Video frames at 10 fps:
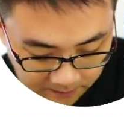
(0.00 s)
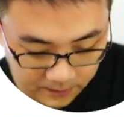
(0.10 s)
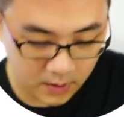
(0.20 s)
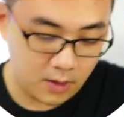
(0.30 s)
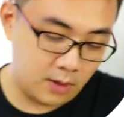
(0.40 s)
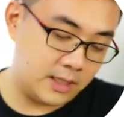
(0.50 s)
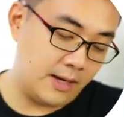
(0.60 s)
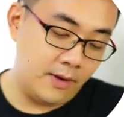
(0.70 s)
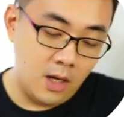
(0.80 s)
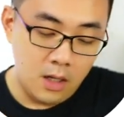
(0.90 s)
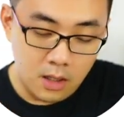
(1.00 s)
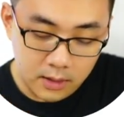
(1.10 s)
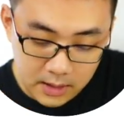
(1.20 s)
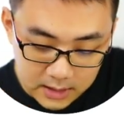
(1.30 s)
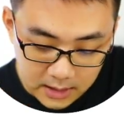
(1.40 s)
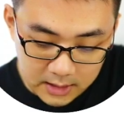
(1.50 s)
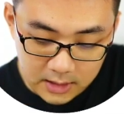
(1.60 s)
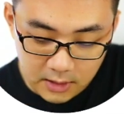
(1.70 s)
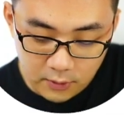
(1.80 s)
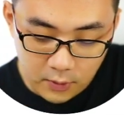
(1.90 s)
cos pi. This is
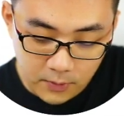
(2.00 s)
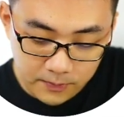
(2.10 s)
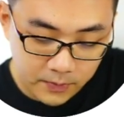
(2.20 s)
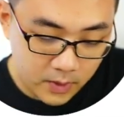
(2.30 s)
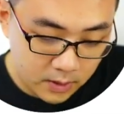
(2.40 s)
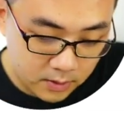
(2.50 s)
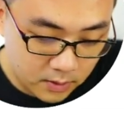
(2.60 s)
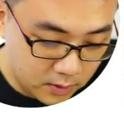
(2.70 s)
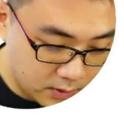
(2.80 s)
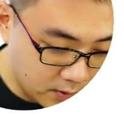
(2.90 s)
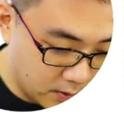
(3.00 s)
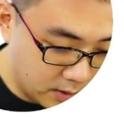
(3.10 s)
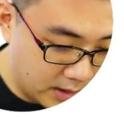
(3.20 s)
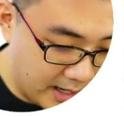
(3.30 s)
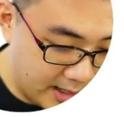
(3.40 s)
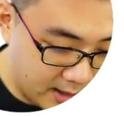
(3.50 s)
0, so you will get